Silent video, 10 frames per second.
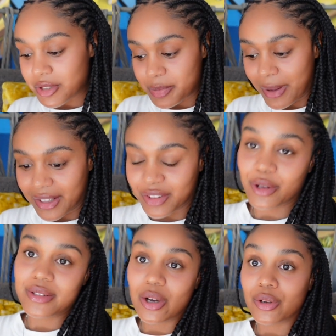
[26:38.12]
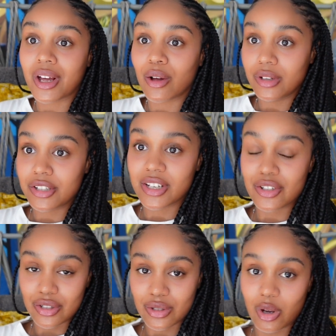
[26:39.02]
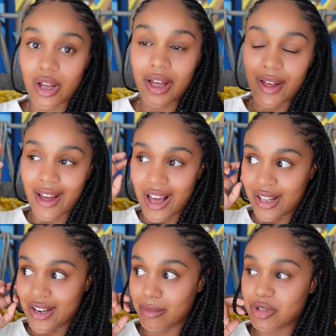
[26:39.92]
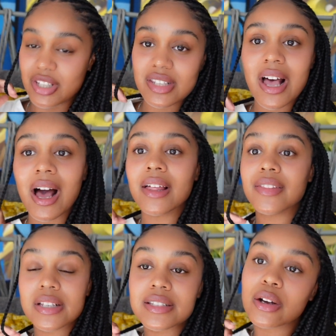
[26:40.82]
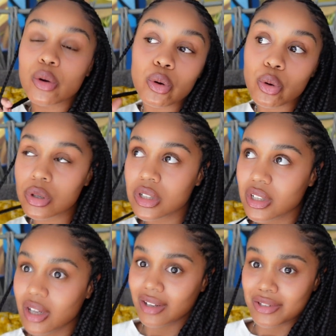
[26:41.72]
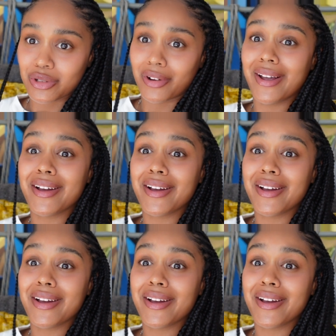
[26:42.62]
back at the hotel now. I literally just got here and I'm just sat in this little sorry